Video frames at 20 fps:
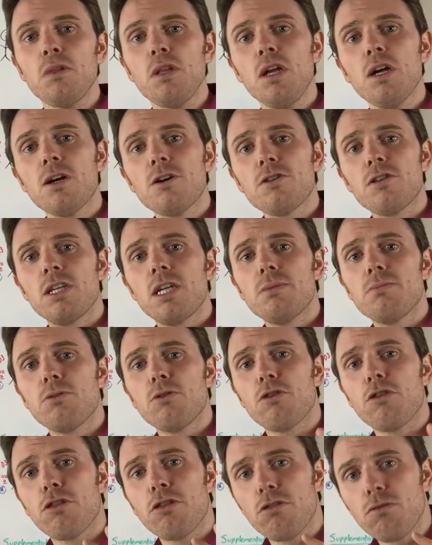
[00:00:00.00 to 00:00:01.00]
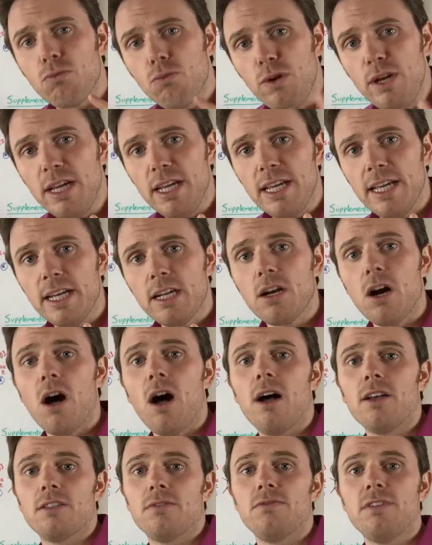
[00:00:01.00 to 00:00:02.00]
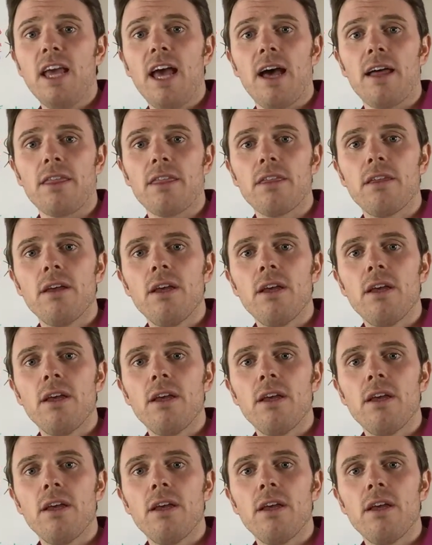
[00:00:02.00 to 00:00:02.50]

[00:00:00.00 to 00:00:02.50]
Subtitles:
are the number 3 cause of death.